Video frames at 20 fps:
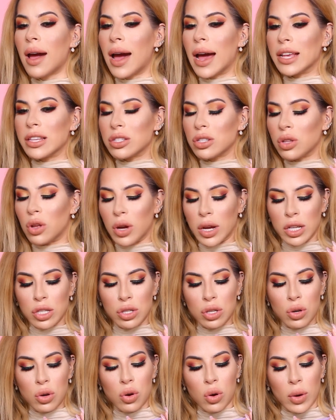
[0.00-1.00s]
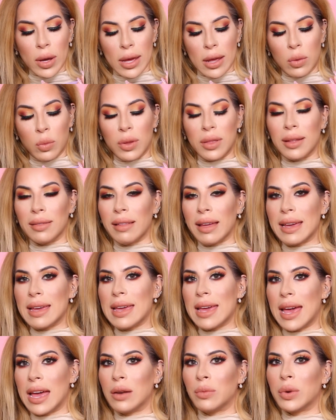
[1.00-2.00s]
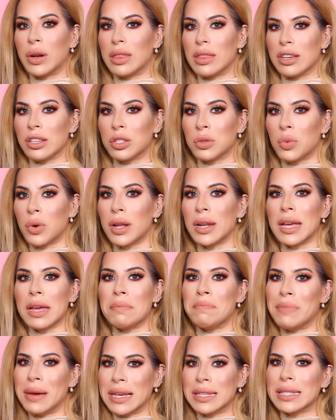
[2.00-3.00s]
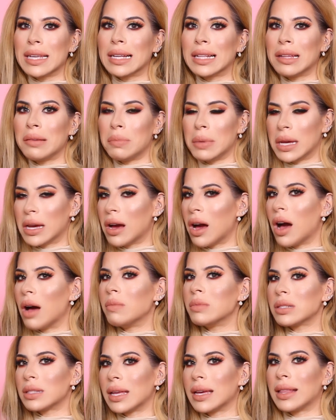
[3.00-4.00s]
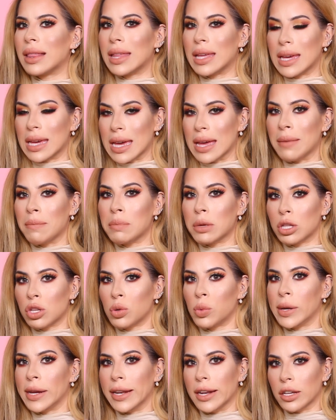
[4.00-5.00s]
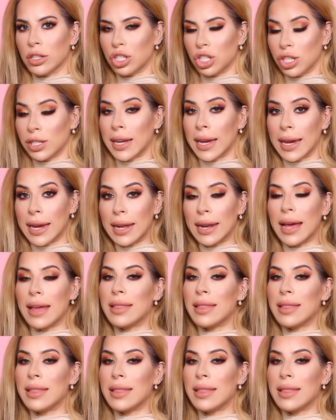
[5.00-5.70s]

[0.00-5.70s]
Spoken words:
As long as you go in with a light hand with this one, it basically becomes like the in-between shade.